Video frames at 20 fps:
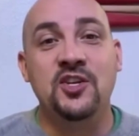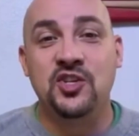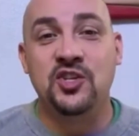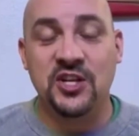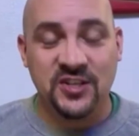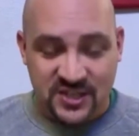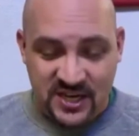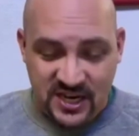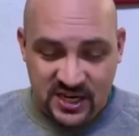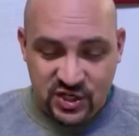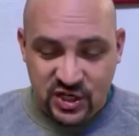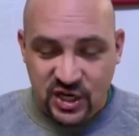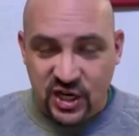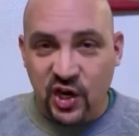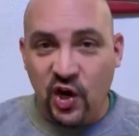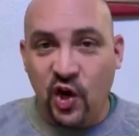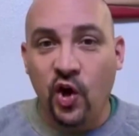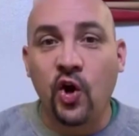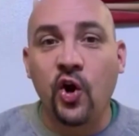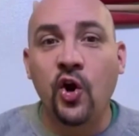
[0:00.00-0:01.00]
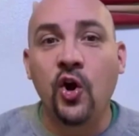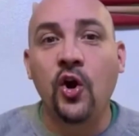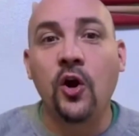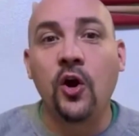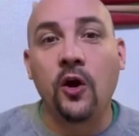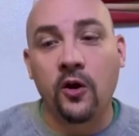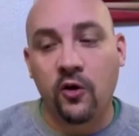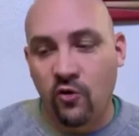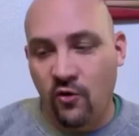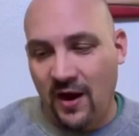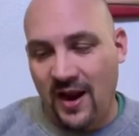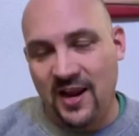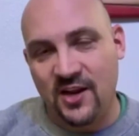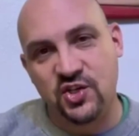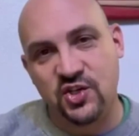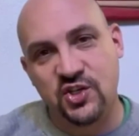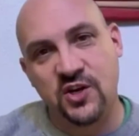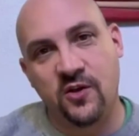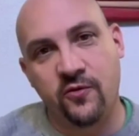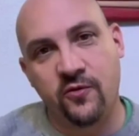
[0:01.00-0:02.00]
She's teaching her
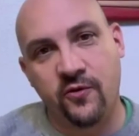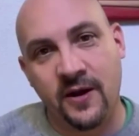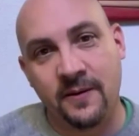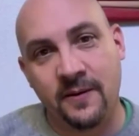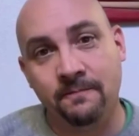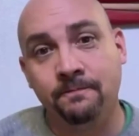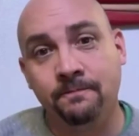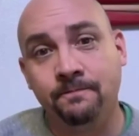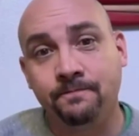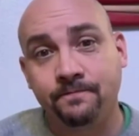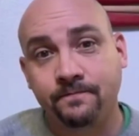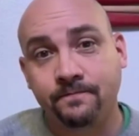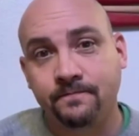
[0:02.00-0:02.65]
grandchildren